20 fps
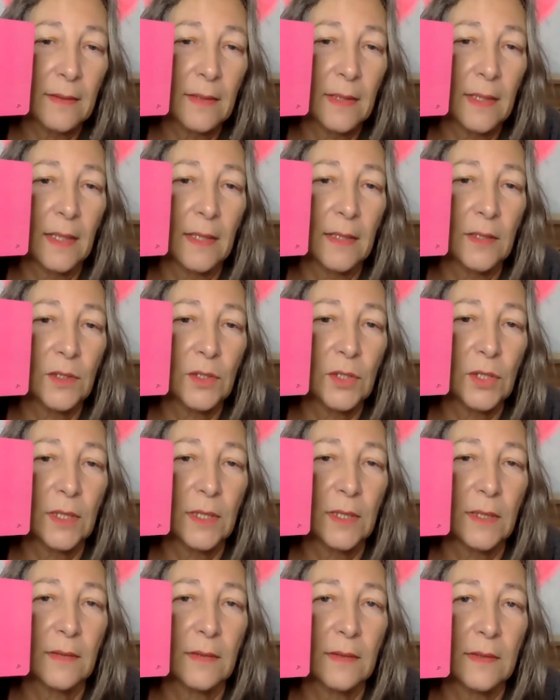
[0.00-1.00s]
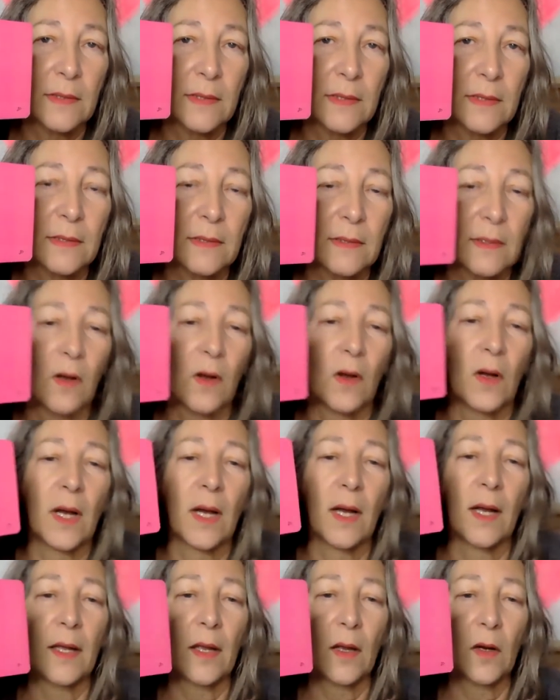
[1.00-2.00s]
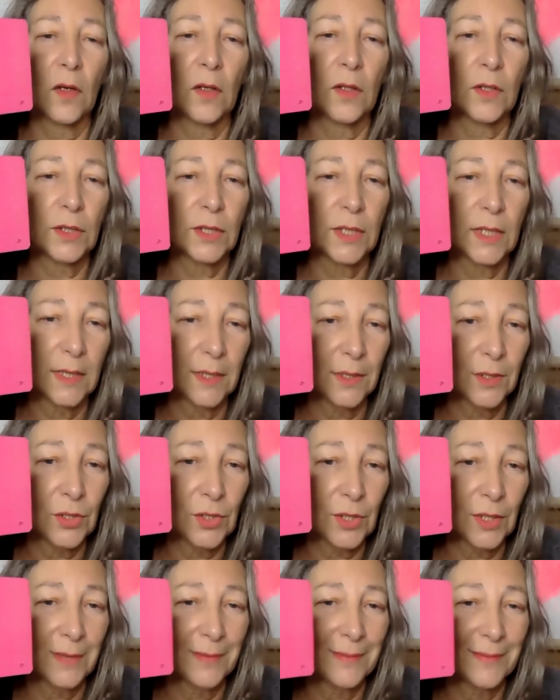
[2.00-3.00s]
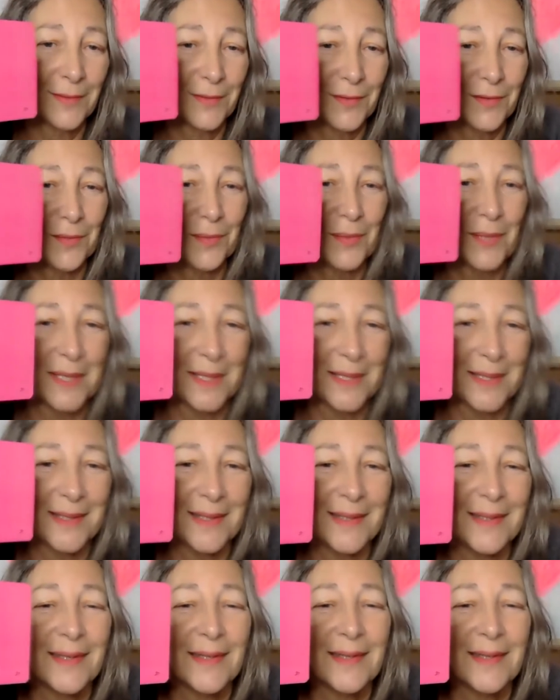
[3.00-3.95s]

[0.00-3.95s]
the energy, this high heart energy of the pink